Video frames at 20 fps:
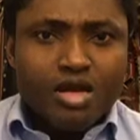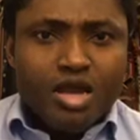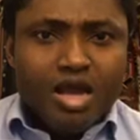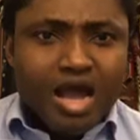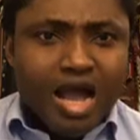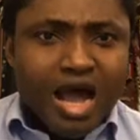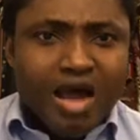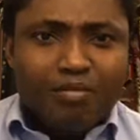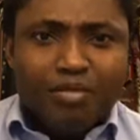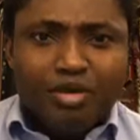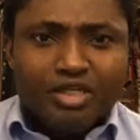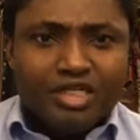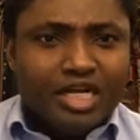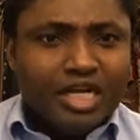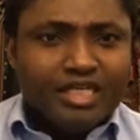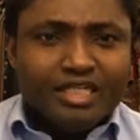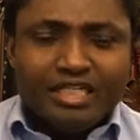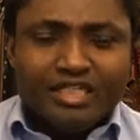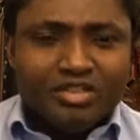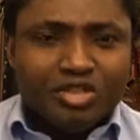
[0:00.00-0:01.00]

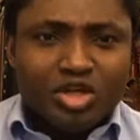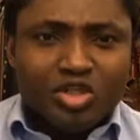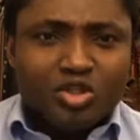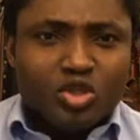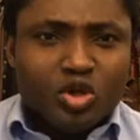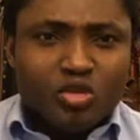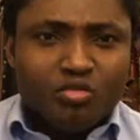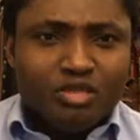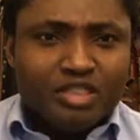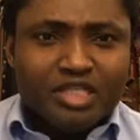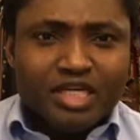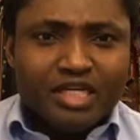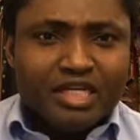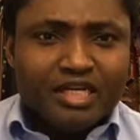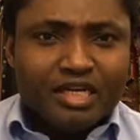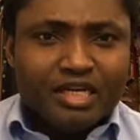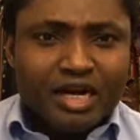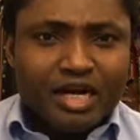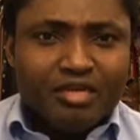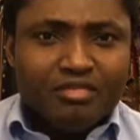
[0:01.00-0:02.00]
Ambode did not commit any
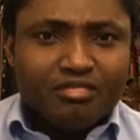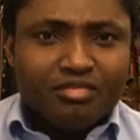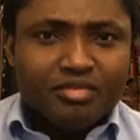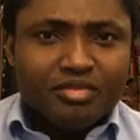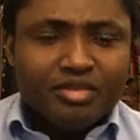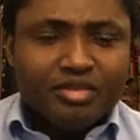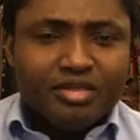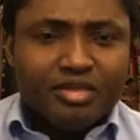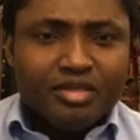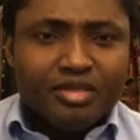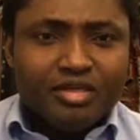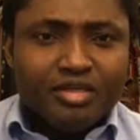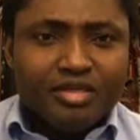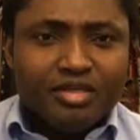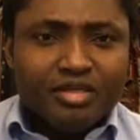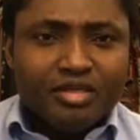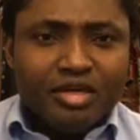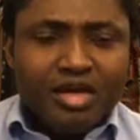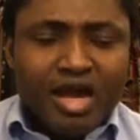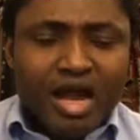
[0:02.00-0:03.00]
crime.
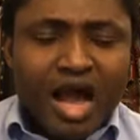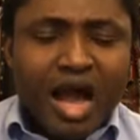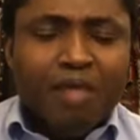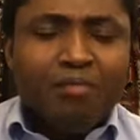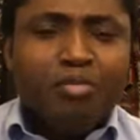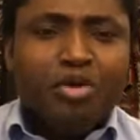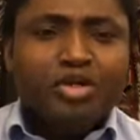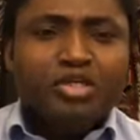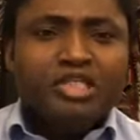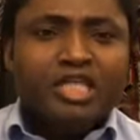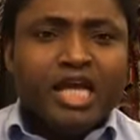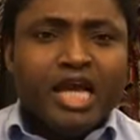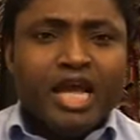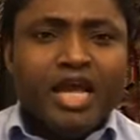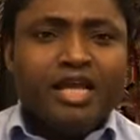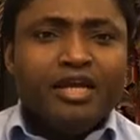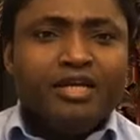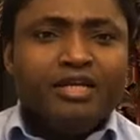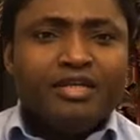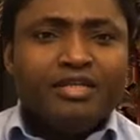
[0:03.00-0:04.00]

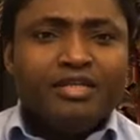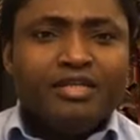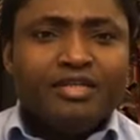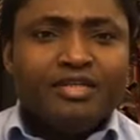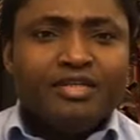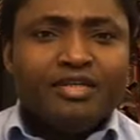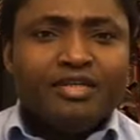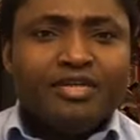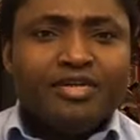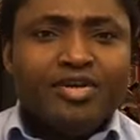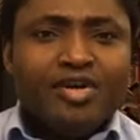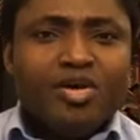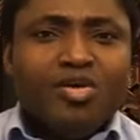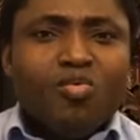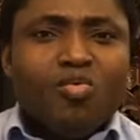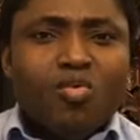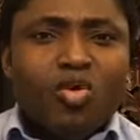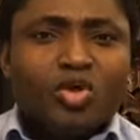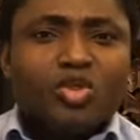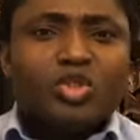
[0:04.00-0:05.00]
Ambode
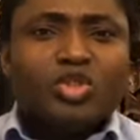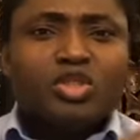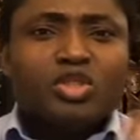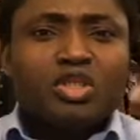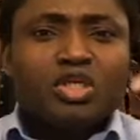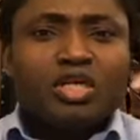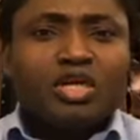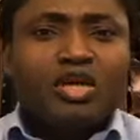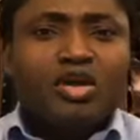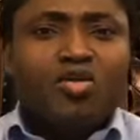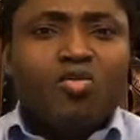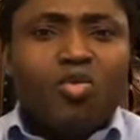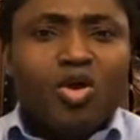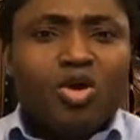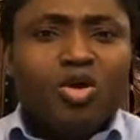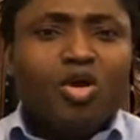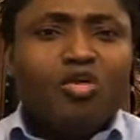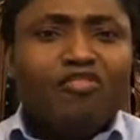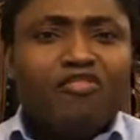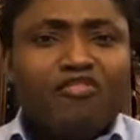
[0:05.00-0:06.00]
was
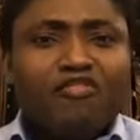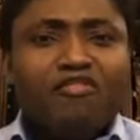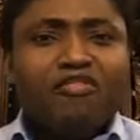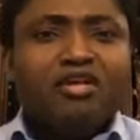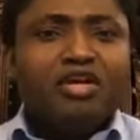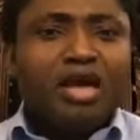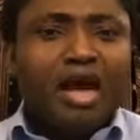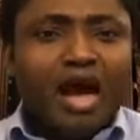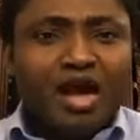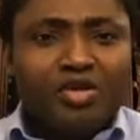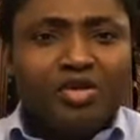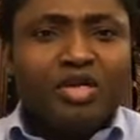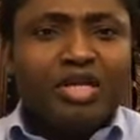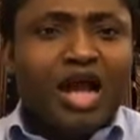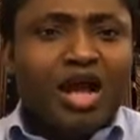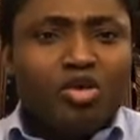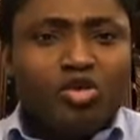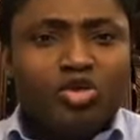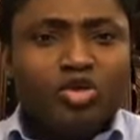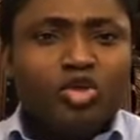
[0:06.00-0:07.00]
one of
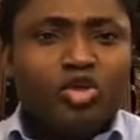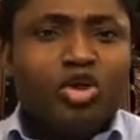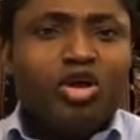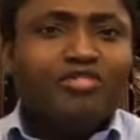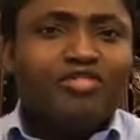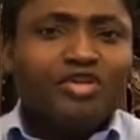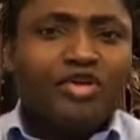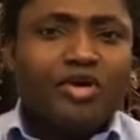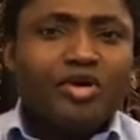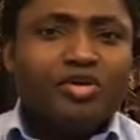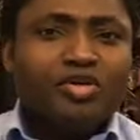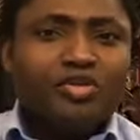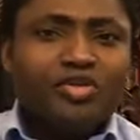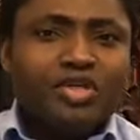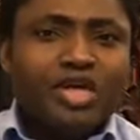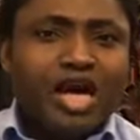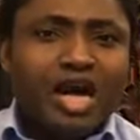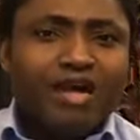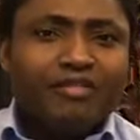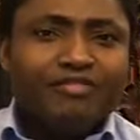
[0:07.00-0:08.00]
another good governor
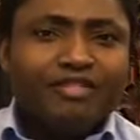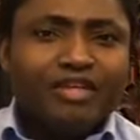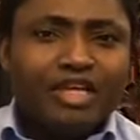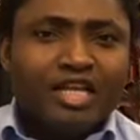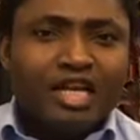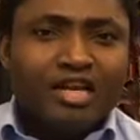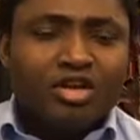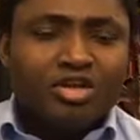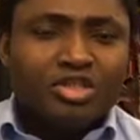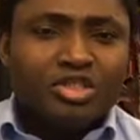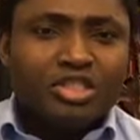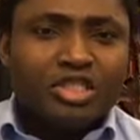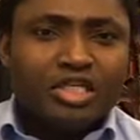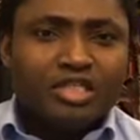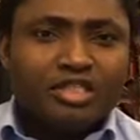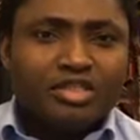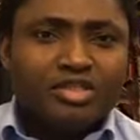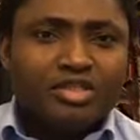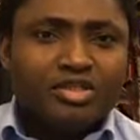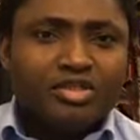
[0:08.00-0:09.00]
you have in Lagos
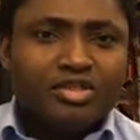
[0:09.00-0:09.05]
State.